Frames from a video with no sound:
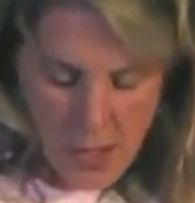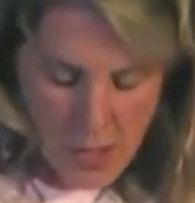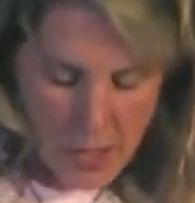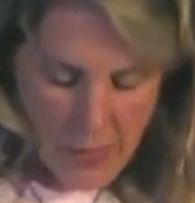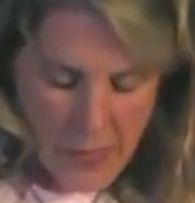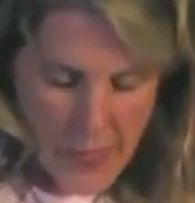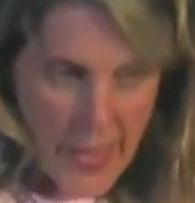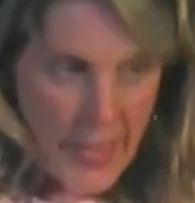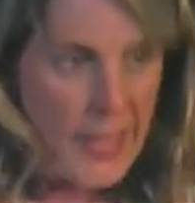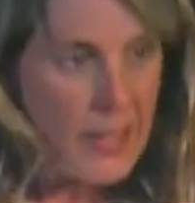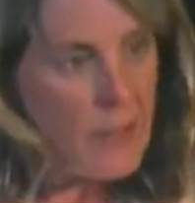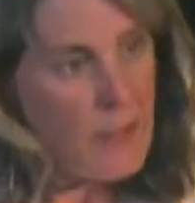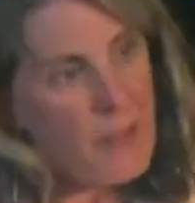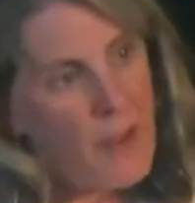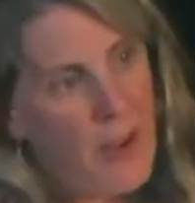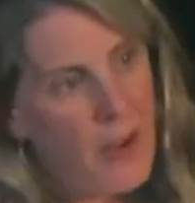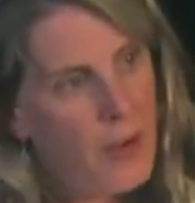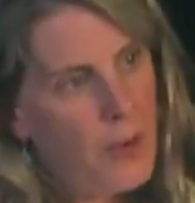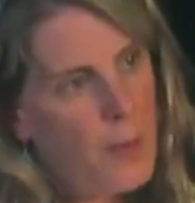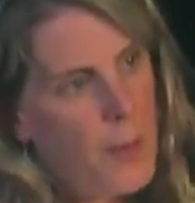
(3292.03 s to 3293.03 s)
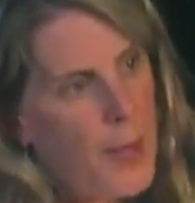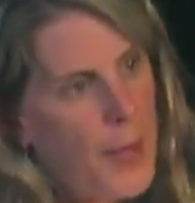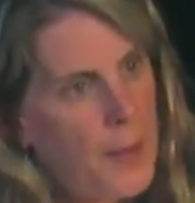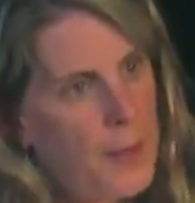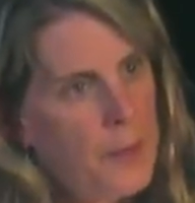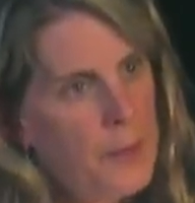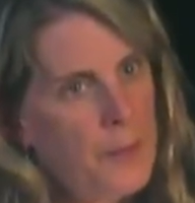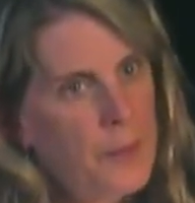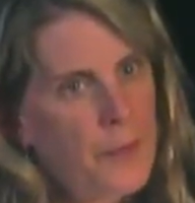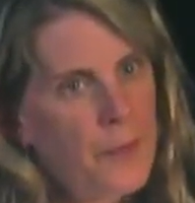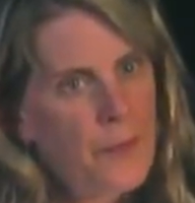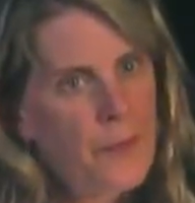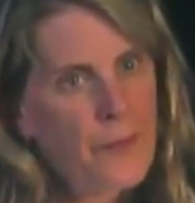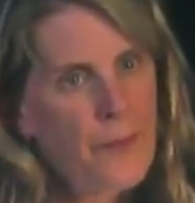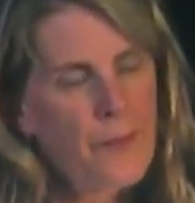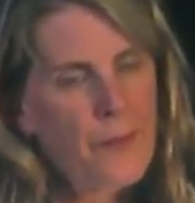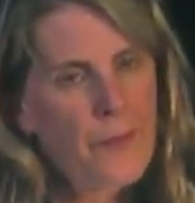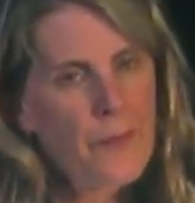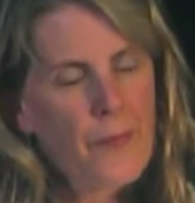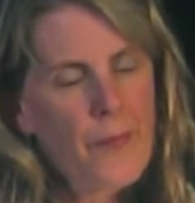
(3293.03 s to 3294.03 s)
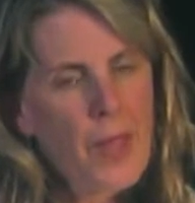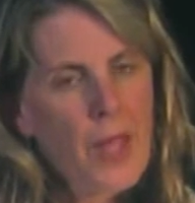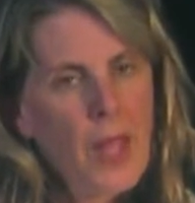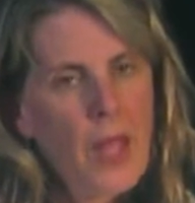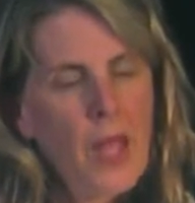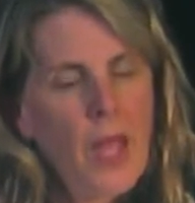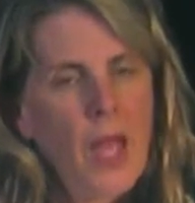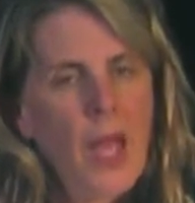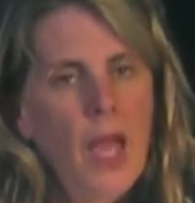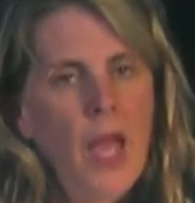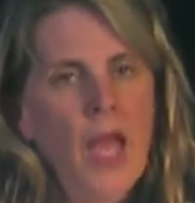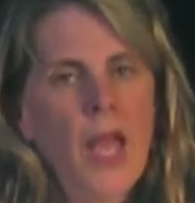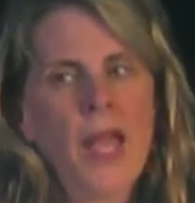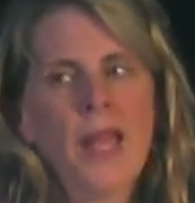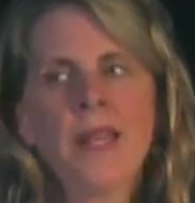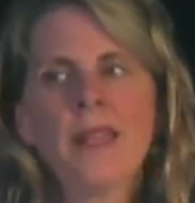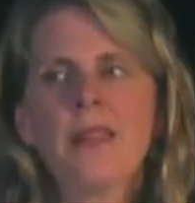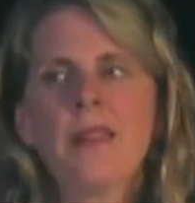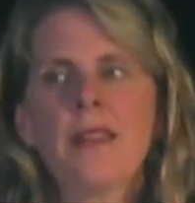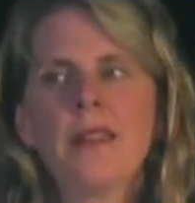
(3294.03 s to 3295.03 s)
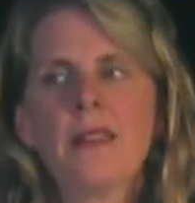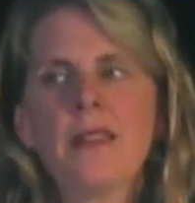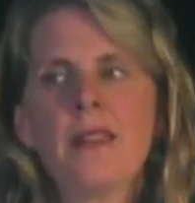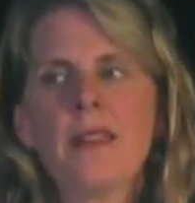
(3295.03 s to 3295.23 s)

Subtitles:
And then he fired me. And